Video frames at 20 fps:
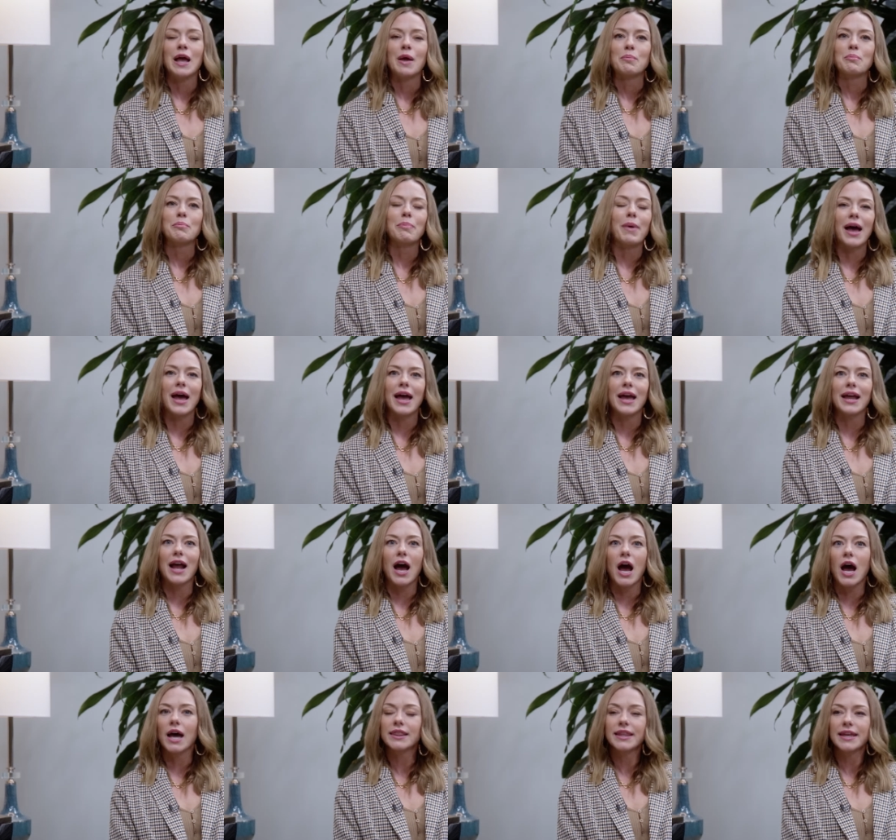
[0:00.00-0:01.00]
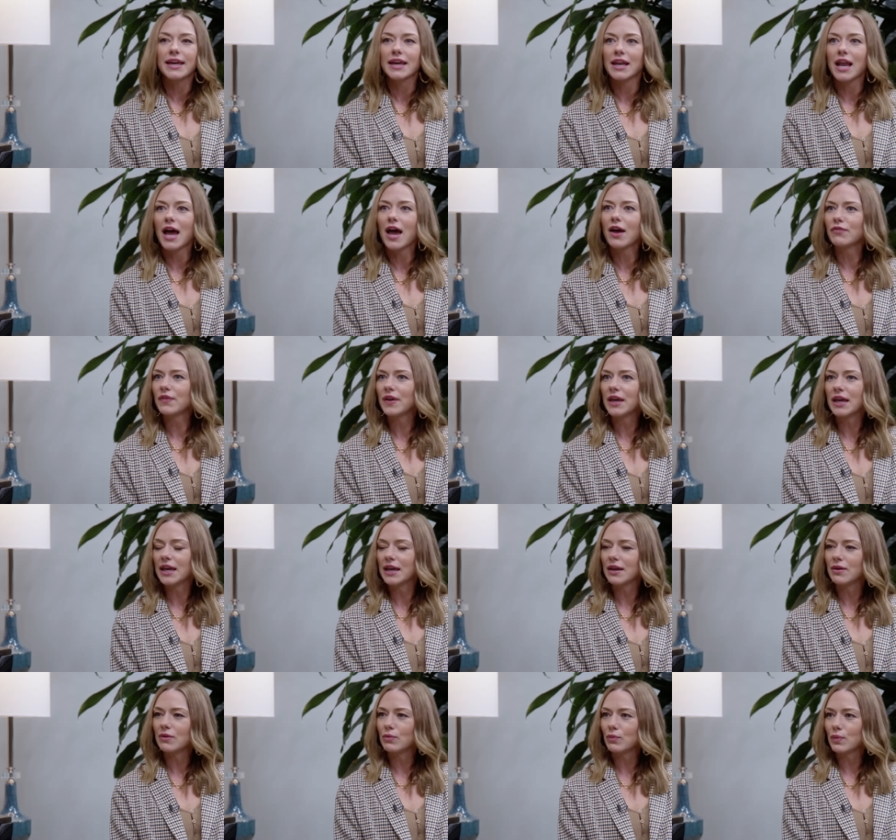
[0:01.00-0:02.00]
But oddly enough,
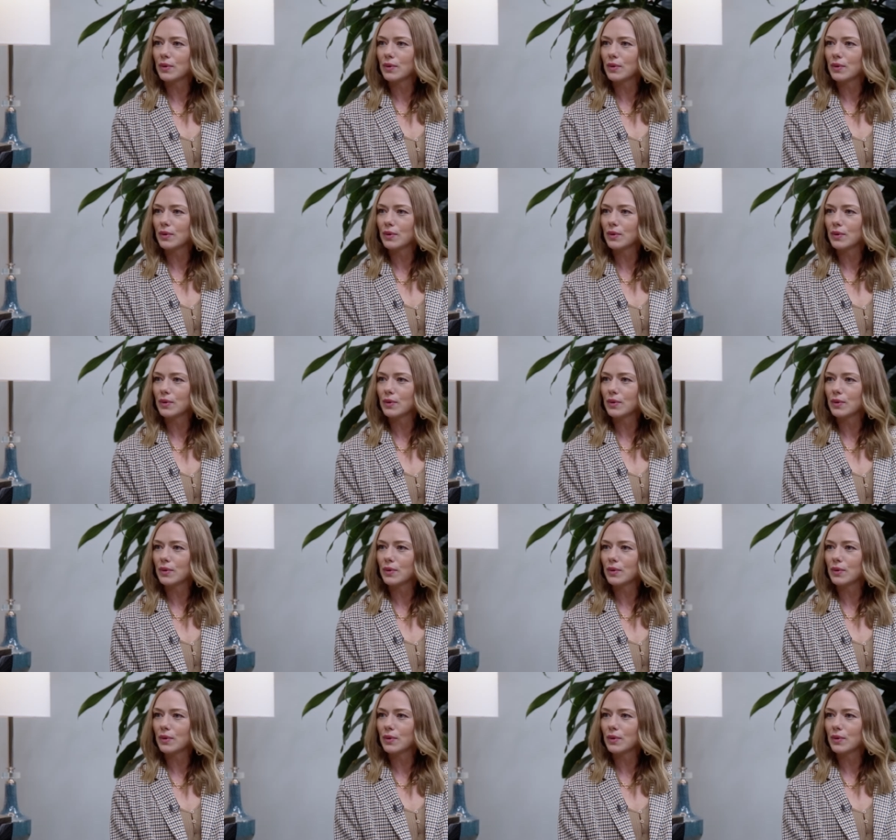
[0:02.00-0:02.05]
he